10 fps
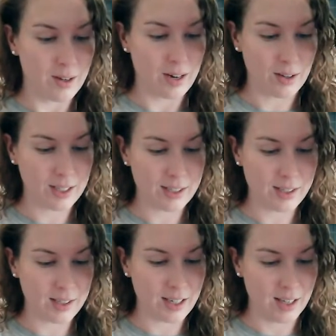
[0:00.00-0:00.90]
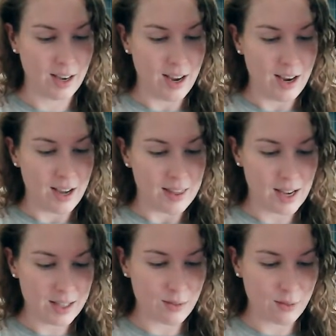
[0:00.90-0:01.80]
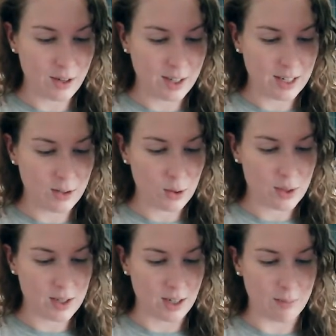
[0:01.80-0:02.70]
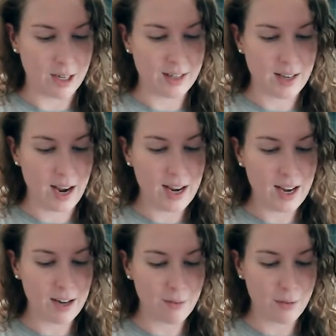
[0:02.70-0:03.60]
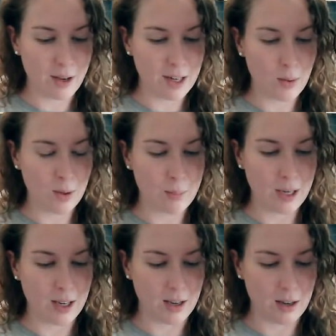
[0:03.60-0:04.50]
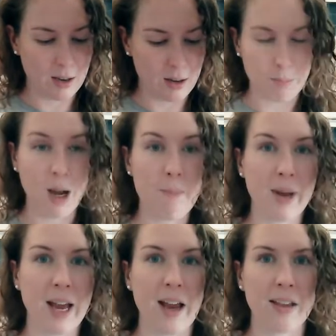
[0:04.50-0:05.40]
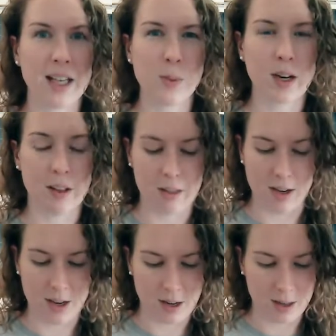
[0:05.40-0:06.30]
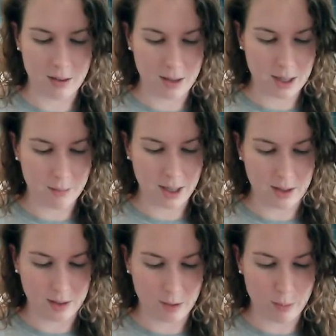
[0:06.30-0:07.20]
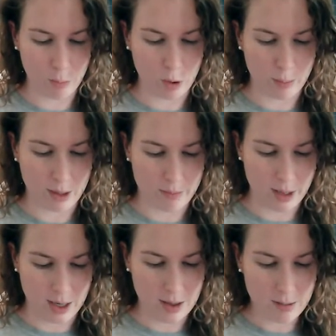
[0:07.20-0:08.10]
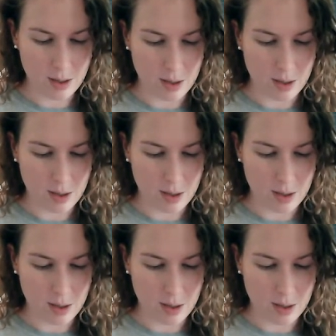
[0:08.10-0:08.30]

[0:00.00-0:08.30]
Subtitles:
Now let's see. That's very interesting because I kind of thought he would be Bombay. That's what I thought. I thought he'd be a little bit more Bombay.